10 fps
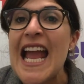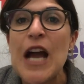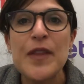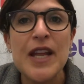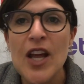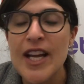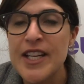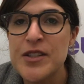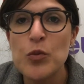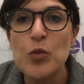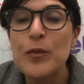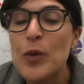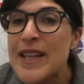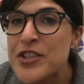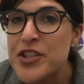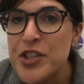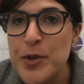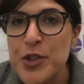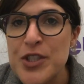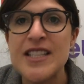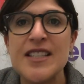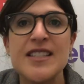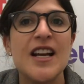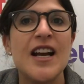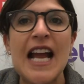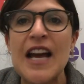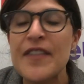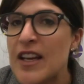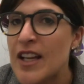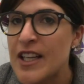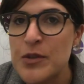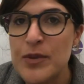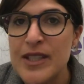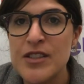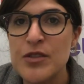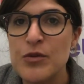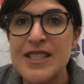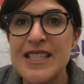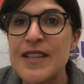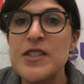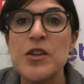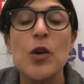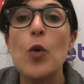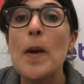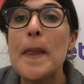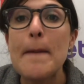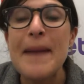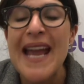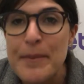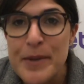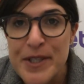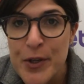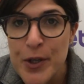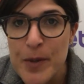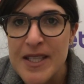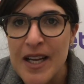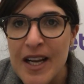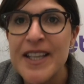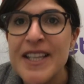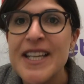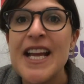how they like, where their distribution centers are, how they like to receive stock, what their payment terms are.